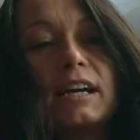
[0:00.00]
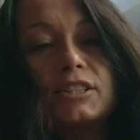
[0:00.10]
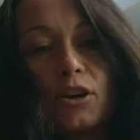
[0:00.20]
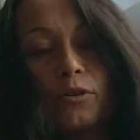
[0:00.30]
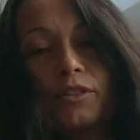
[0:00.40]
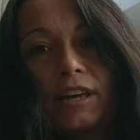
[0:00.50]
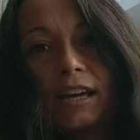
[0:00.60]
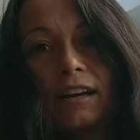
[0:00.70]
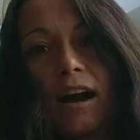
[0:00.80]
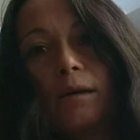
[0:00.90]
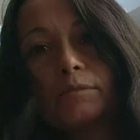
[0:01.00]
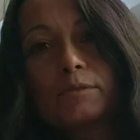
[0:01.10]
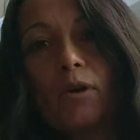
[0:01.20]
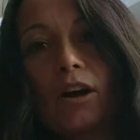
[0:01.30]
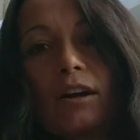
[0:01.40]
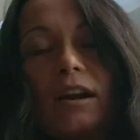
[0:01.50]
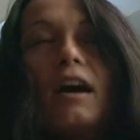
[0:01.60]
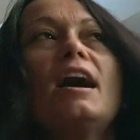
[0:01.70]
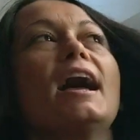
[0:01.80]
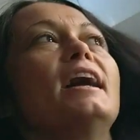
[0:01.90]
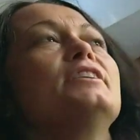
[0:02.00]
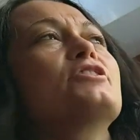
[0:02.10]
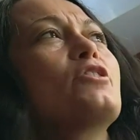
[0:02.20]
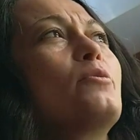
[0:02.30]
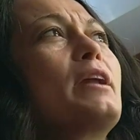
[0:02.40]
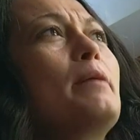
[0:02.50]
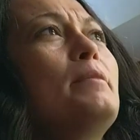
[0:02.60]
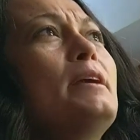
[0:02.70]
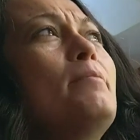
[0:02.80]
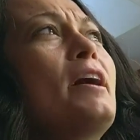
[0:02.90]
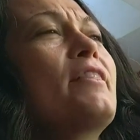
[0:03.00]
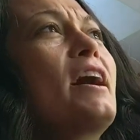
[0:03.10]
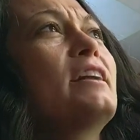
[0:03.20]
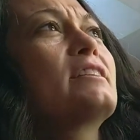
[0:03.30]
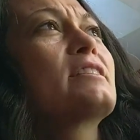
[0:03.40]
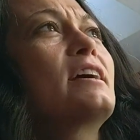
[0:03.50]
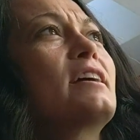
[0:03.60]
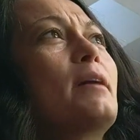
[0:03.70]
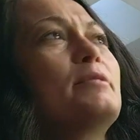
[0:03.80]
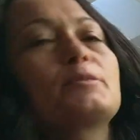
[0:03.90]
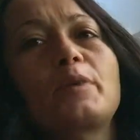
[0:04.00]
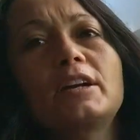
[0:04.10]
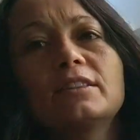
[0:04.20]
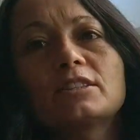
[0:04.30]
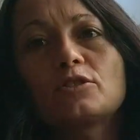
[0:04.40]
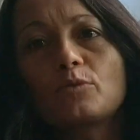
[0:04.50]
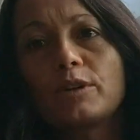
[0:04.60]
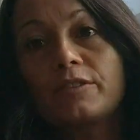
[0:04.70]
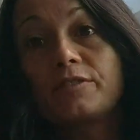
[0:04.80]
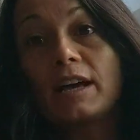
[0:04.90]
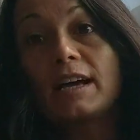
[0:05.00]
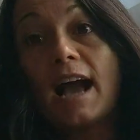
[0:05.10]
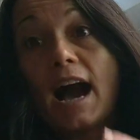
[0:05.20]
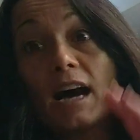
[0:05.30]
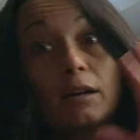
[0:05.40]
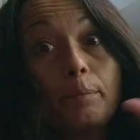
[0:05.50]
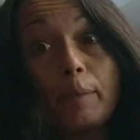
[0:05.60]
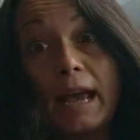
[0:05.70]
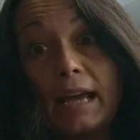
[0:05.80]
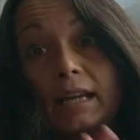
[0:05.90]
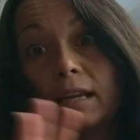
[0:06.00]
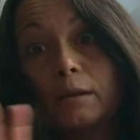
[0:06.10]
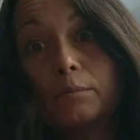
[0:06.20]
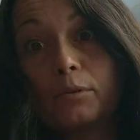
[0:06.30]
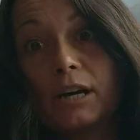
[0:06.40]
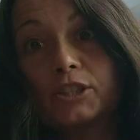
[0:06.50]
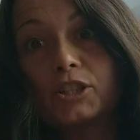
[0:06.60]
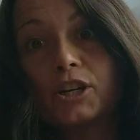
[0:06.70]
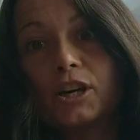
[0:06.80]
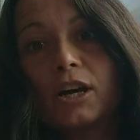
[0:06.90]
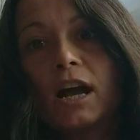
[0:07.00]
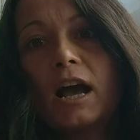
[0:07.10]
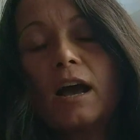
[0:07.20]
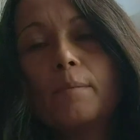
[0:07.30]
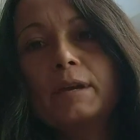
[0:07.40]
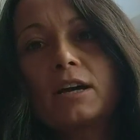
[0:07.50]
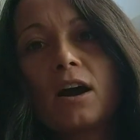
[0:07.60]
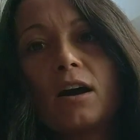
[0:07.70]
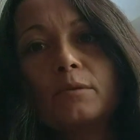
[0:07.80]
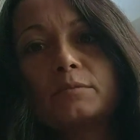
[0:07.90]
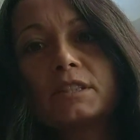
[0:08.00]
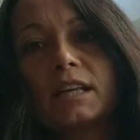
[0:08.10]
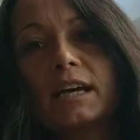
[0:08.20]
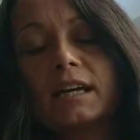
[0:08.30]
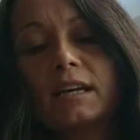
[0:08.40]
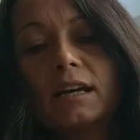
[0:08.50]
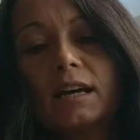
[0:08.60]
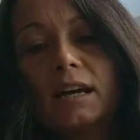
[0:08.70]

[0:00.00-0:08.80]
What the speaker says: I don't think, I'm smart. And so what I mean by that is like, I've been spreading this sort of like out of pain and pleasure becomes like